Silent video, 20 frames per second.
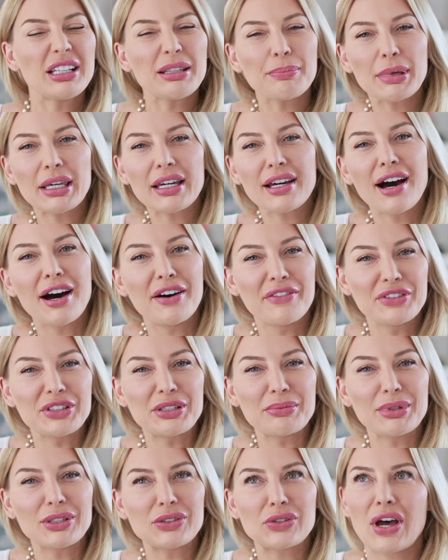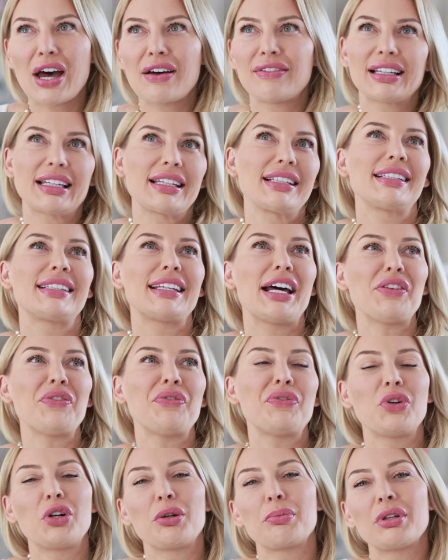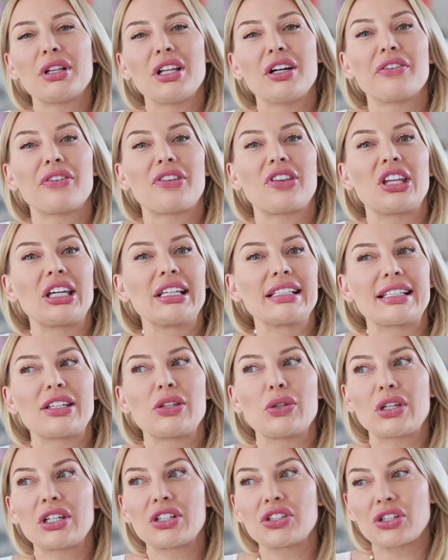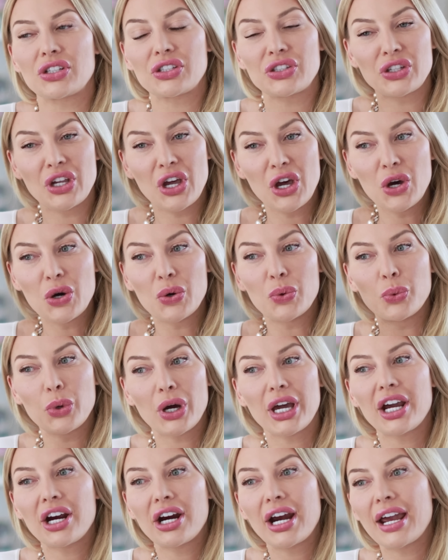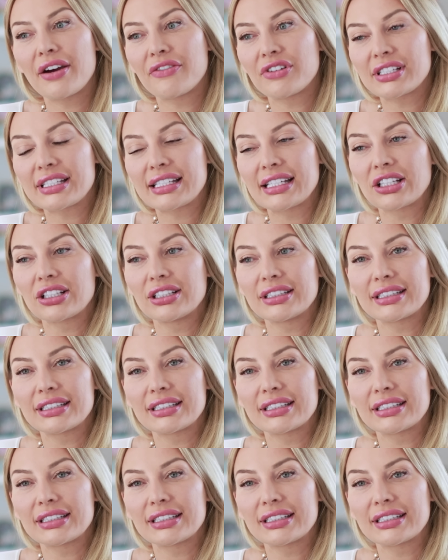it be comfortable to have like a set formula of things that you can just wear every single